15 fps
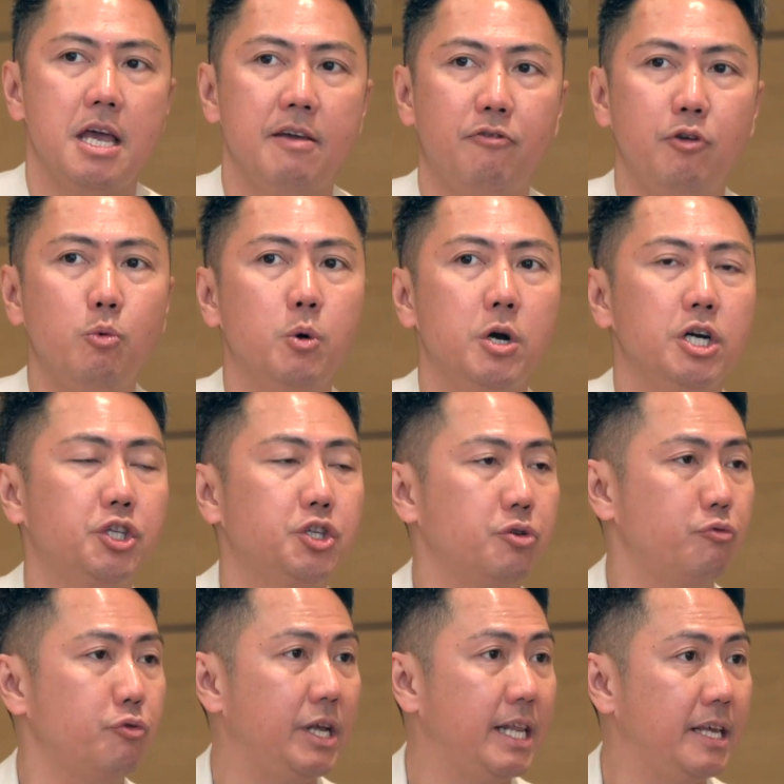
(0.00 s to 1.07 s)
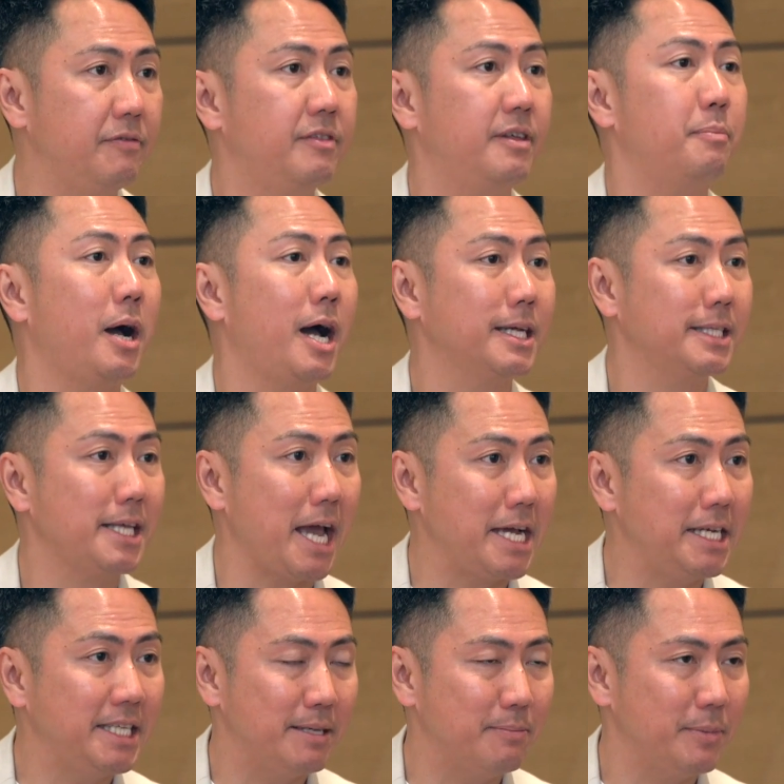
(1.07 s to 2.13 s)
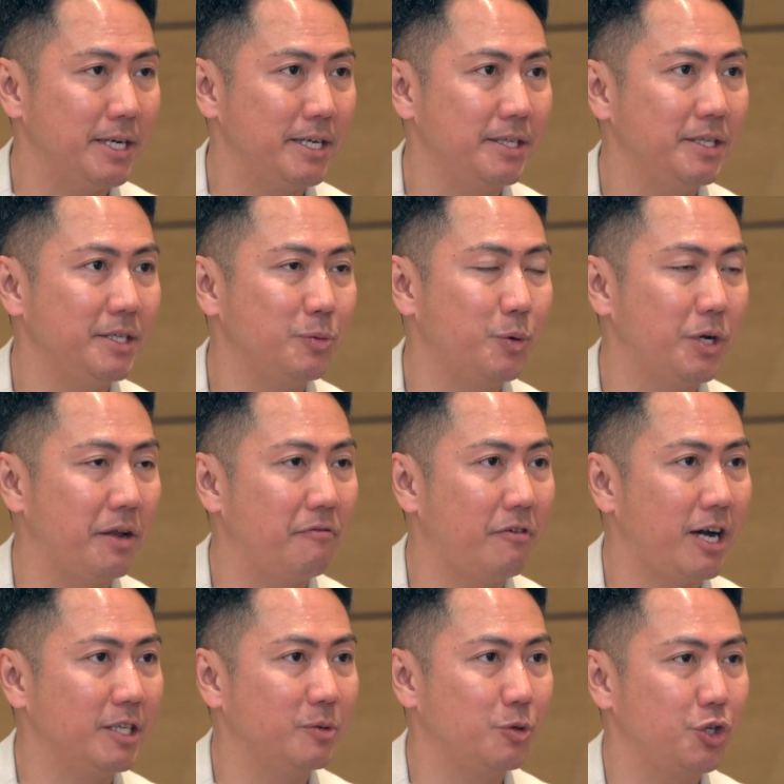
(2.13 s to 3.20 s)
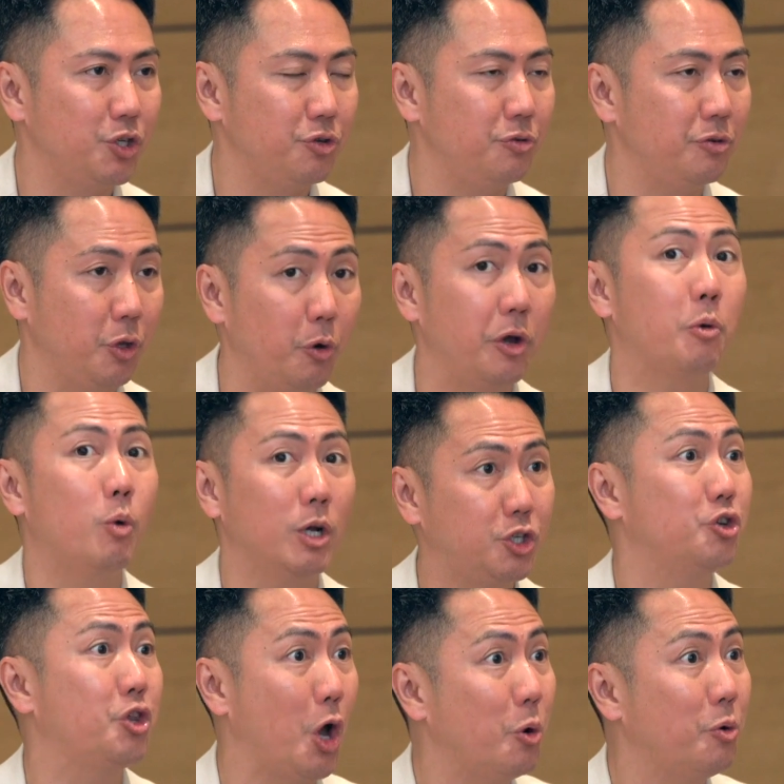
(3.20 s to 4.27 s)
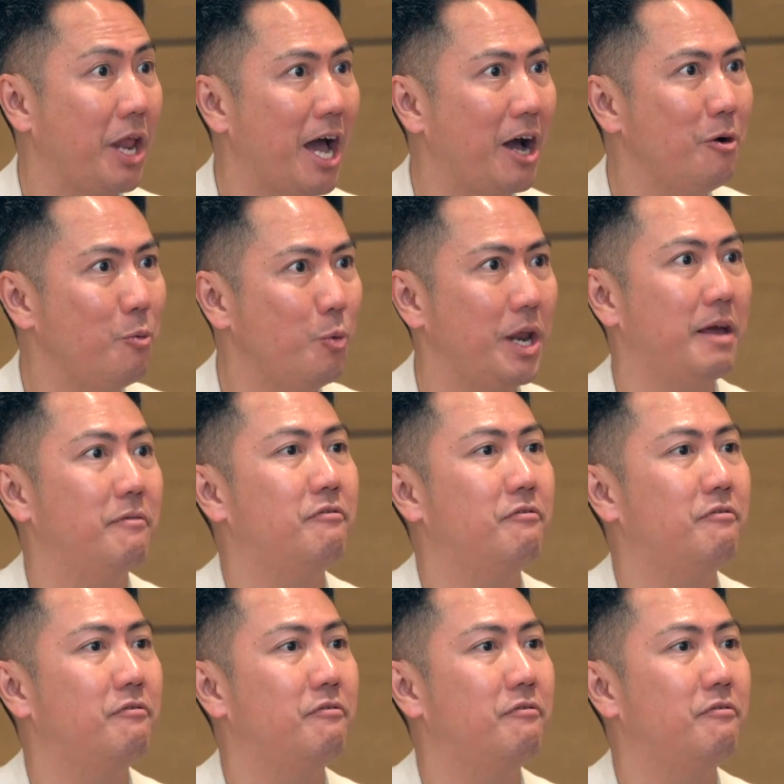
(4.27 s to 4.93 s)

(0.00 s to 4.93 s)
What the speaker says: If you were to relive the past 18 months, what advice would you, knowing what you know now, what